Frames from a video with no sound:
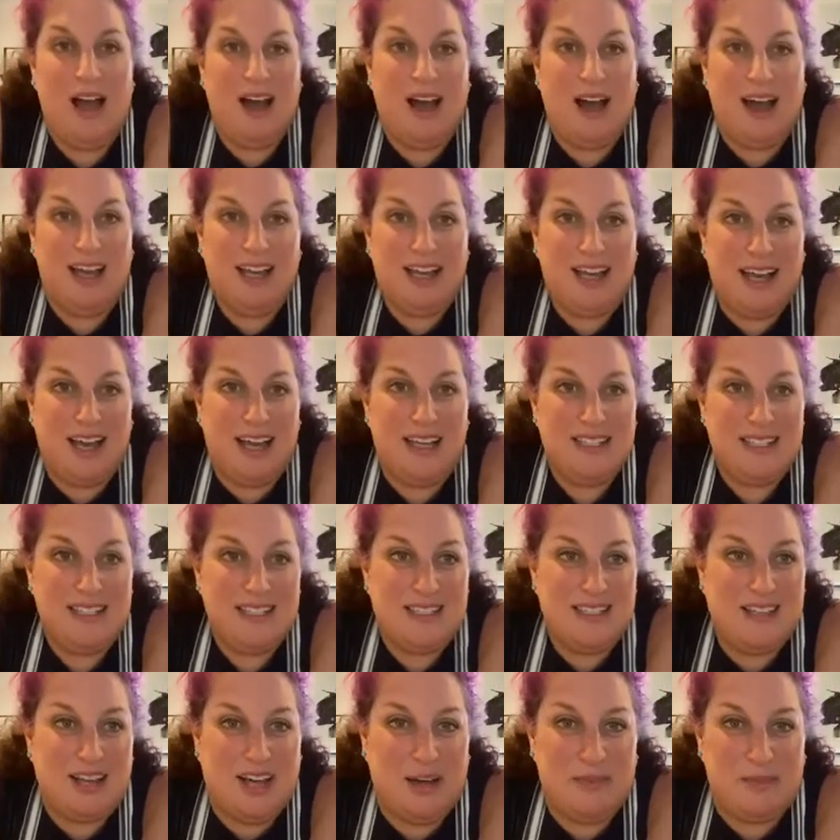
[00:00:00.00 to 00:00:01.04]
Hi, guys.
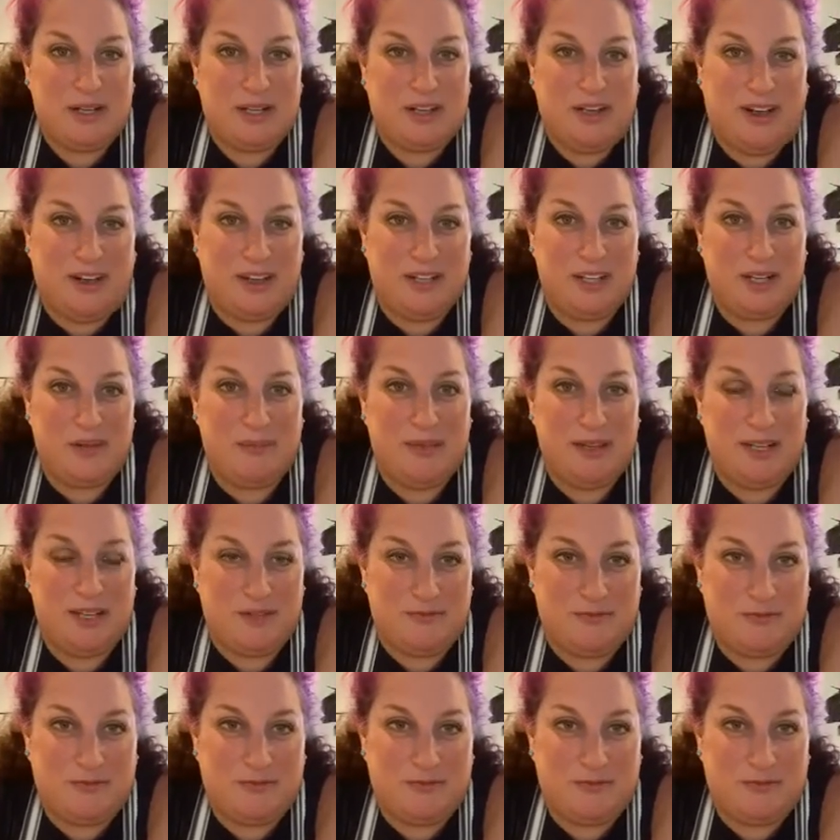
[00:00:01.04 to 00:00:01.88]
I'm going to call you in a minute